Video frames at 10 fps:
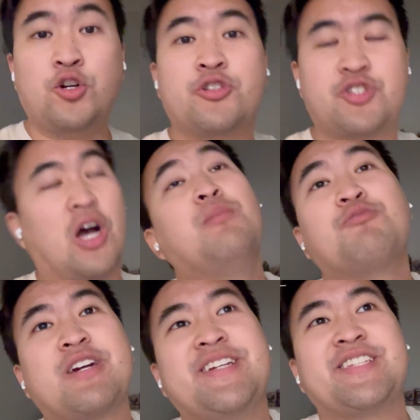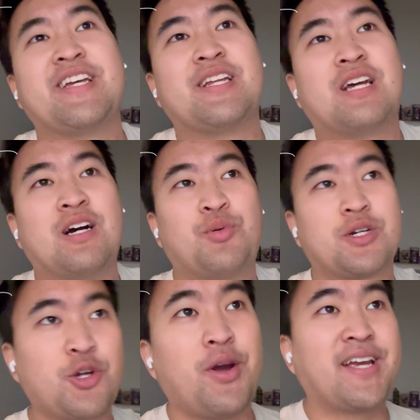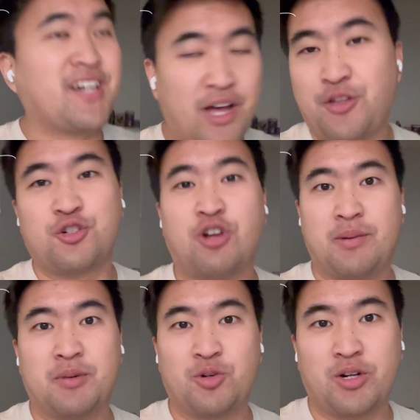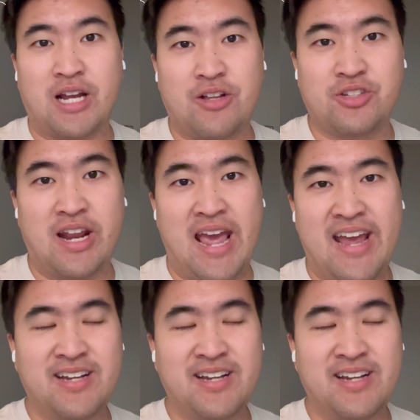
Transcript: some reason, we're doing another treadmill workout today.